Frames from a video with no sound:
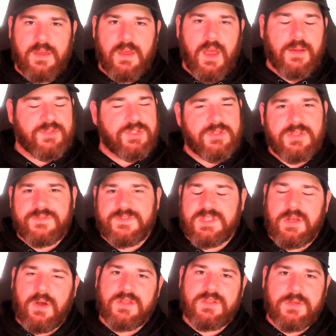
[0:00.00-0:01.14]
I'm sure you've seen
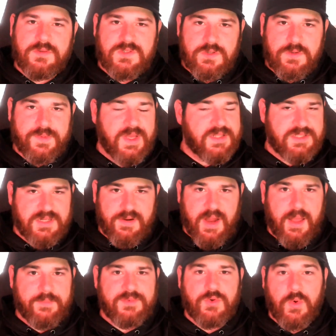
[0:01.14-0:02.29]
on YouTube,
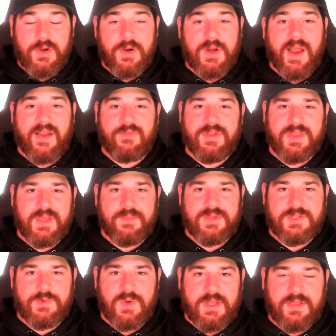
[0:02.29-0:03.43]
Instagram, Twitter, and everything in
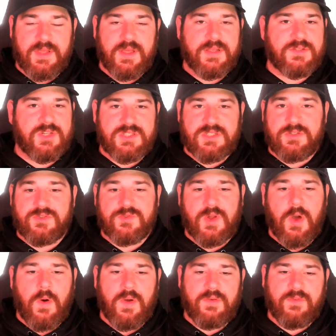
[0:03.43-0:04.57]
between that Justin
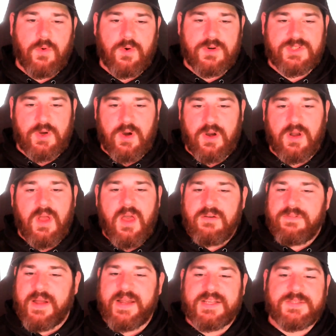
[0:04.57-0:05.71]
Trudeau and, of course, our
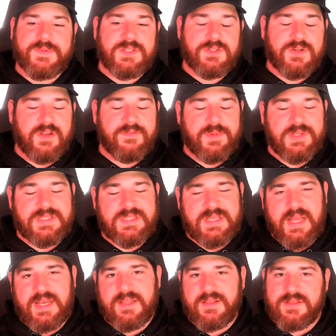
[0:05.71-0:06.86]
finance minister have been
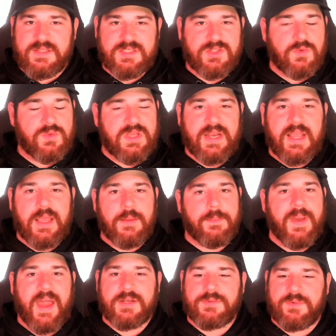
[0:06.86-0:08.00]
stating that this is only going to
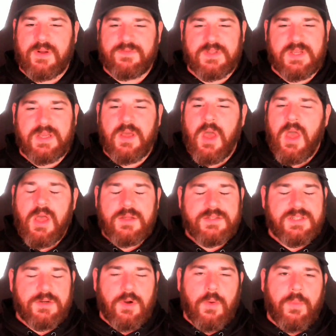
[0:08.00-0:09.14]
impact roughly
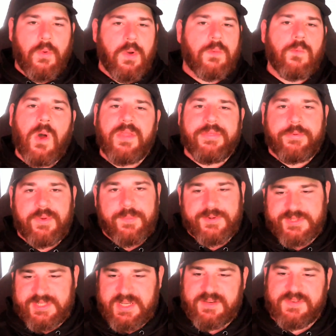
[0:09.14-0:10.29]

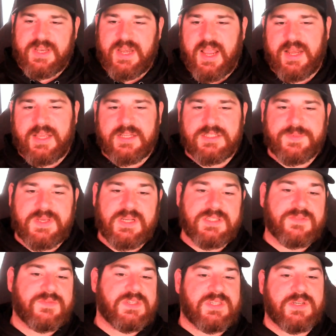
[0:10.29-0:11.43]
0.13% of Canadians because
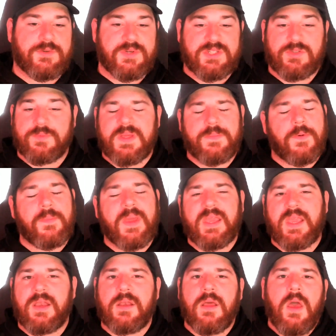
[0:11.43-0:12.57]
of this increase, or people
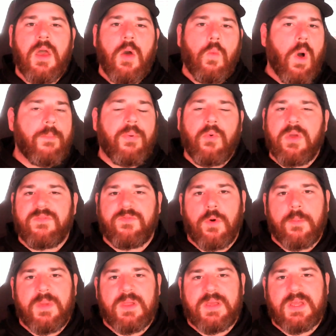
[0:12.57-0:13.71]
making $1.4
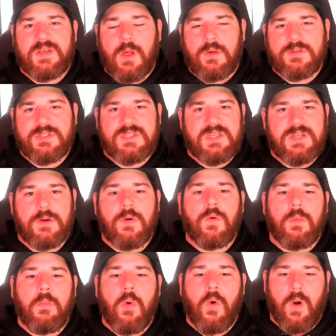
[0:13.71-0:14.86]
million a year or
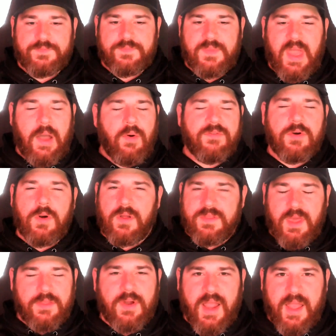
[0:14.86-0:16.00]
more. However, on the
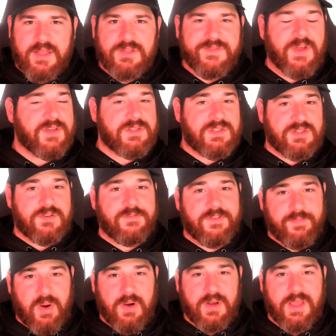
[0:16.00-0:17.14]
other hand, you've got the Conservative
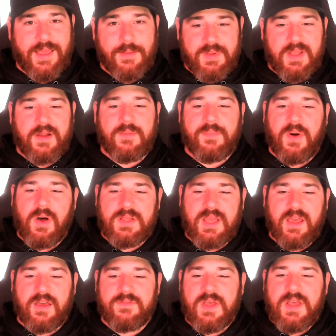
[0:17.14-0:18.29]
Party and Pierre
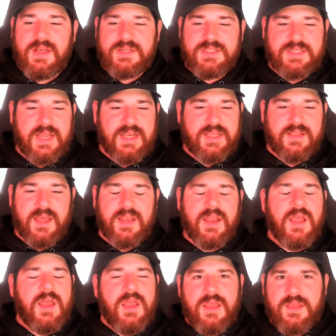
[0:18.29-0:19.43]
Poilievre stating that
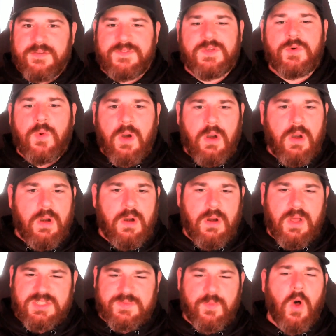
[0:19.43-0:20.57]
if you are
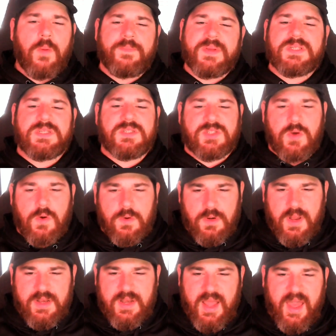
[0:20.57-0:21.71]
a small business owner
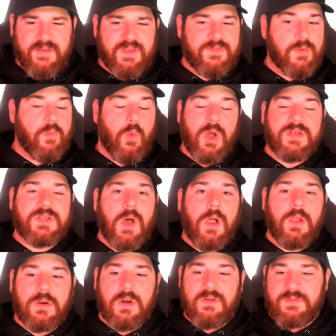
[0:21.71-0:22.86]
and have even
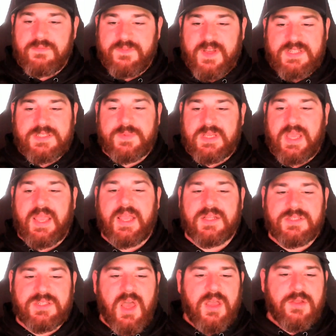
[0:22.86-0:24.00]
$1 of investment
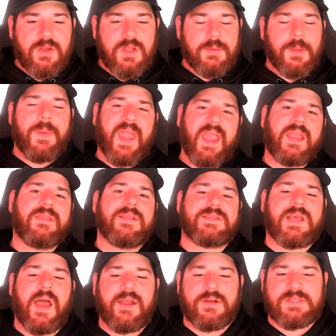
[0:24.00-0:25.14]
gains, you're going to be paying this
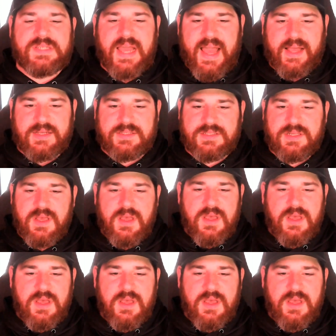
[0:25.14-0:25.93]
higher tax.